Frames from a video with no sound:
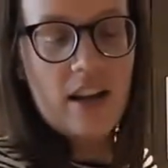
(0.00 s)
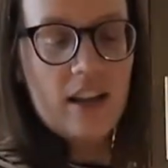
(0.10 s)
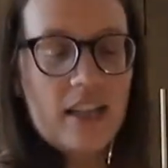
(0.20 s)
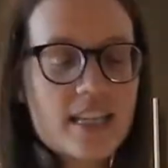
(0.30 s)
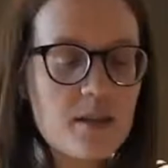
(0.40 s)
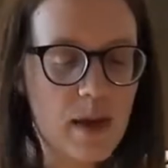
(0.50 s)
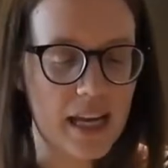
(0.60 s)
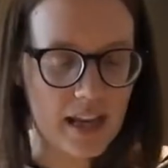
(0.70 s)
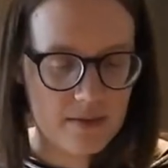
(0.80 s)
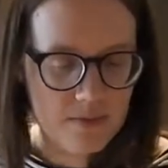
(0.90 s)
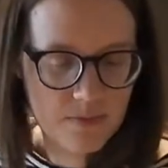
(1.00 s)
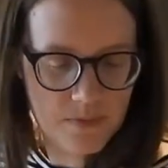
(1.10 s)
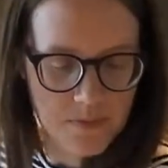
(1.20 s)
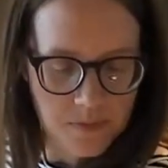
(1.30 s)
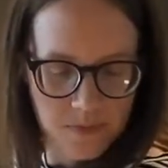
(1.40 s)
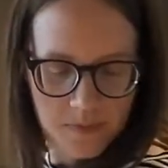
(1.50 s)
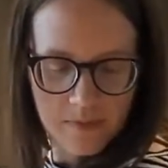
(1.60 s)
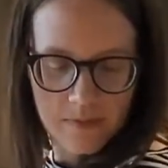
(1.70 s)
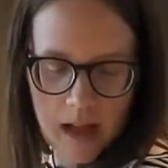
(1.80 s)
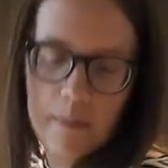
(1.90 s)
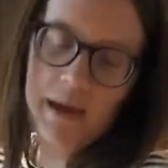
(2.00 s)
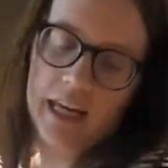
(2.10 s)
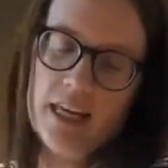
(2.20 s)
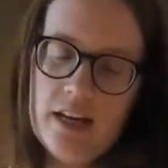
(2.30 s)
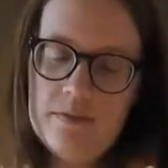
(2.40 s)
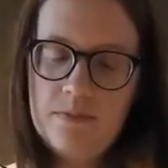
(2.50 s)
Let's get to bacon. Not bacon,